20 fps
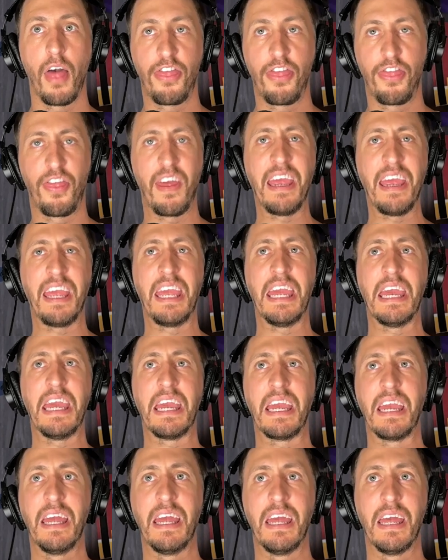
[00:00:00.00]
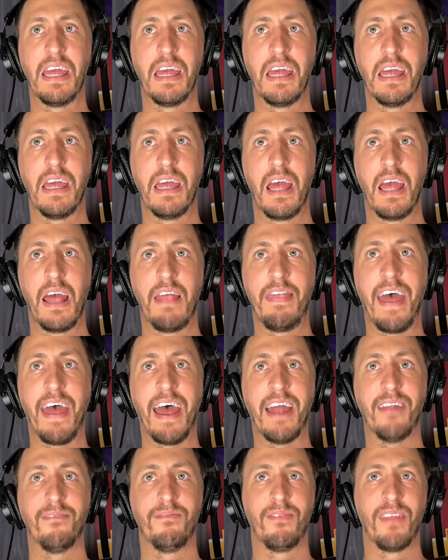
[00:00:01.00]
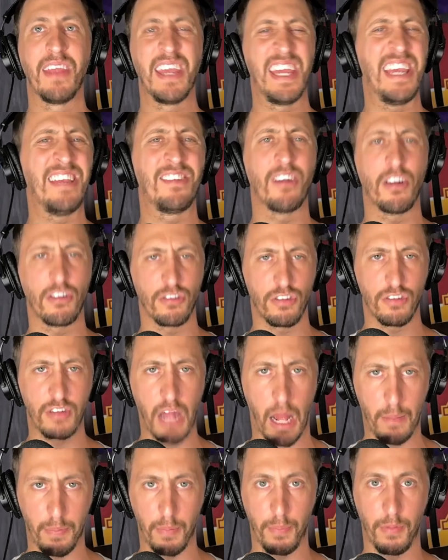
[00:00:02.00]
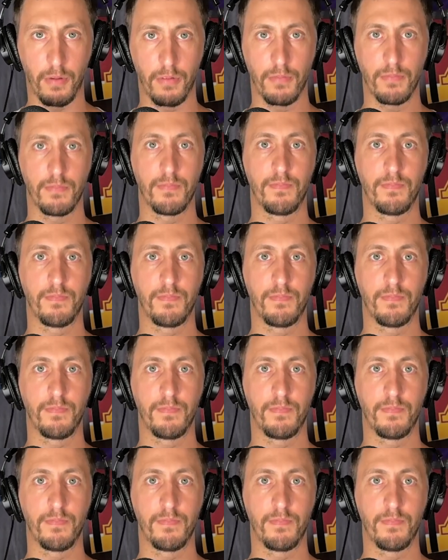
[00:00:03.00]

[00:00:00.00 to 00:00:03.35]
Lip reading: thinking that he's unstoppable